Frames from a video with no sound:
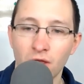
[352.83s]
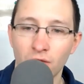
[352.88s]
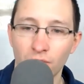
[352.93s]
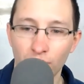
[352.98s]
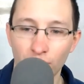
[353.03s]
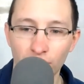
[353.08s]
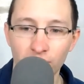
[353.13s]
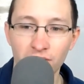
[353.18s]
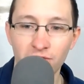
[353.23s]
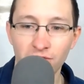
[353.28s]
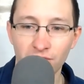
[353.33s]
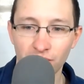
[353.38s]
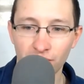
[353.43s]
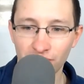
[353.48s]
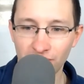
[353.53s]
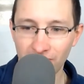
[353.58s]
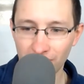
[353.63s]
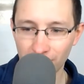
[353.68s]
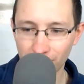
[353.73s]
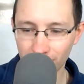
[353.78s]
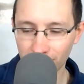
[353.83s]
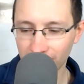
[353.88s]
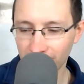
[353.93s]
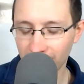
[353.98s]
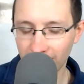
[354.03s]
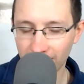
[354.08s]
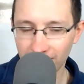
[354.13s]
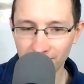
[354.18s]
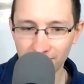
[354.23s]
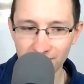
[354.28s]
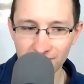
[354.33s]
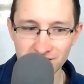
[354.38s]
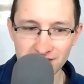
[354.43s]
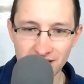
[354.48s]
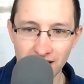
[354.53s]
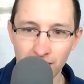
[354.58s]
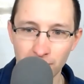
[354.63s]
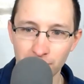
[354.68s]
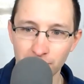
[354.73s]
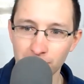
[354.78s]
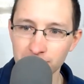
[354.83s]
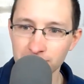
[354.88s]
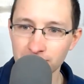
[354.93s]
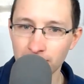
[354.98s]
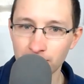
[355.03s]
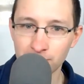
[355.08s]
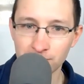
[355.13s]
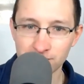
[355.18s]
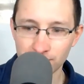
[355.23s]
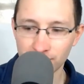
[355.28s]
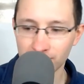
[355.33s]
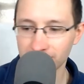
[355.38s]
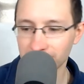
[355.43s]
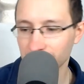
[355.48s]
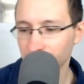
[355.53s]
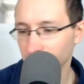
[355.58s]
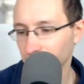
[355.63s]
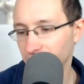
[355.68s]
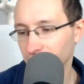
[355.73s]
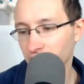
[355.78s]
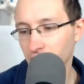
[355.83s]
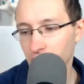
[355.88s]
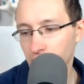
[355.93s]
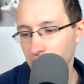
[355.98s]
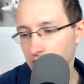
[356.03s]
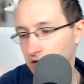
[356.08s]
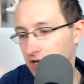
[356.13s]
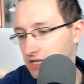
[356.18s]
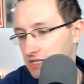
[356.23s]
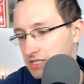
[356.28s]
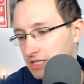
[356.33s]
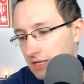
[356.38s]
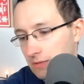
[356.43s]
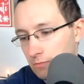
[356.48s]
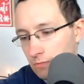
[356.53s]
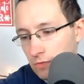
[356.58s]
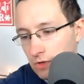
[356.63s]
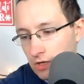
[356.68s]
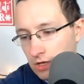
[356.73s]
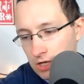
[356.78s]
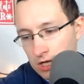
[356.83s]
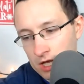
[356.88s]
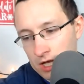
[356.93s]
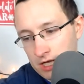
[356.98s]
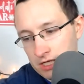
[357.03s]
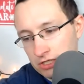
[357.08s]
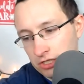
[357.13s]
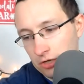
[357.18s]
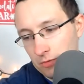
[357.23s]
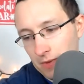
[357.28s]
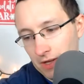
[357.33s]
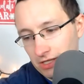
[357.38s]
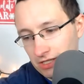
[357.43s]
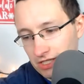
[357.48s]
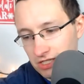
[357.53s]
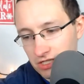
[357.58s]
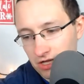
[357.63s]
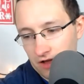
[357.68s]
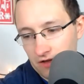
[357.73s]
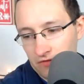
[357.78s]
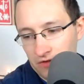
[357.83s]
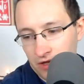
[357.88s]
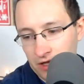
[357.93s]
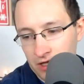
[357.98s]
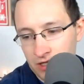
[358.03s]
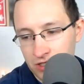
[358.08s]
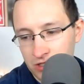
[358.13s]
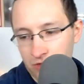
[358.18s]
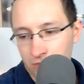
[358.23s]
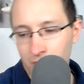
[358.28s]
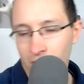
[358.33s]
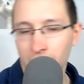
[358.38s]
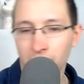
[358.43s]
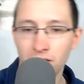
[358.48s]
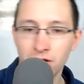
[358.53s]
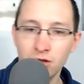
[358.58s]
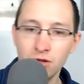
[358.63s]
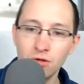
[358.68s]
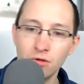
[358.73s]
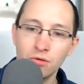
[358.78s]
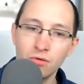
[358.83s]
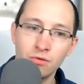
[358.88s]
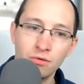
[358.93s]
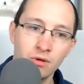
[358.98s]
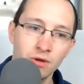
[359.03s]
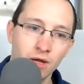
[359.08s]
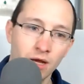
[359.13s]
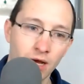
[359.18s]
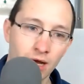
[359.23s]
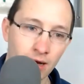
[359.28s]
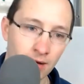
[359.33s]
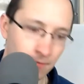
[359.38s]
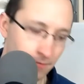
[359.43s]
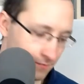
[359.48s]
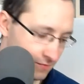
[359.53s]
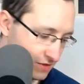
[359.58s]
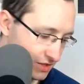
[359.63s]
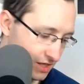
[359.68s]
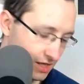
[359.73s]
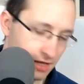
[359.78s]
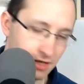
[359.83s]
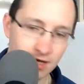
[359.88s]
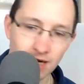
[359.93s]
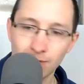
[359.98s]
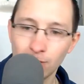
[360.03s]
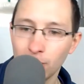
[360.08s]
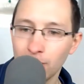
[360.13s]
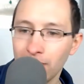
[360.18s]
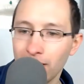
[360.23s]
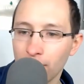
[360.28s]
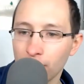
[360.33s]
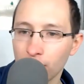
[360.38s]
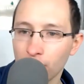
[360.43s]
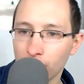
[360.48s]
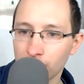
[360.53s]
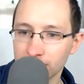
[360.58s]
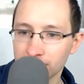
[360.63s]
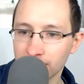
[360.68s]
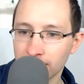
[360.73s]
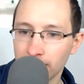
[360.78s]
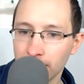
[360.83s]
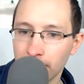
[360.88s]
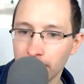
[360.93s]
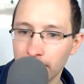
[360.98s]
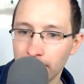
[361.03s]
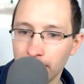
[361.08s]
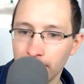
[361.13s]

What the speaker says: really fills out the sound of those upper strings very, very nicely. So I'll back this off again to about noon. So again, a couple of power chords you can hear.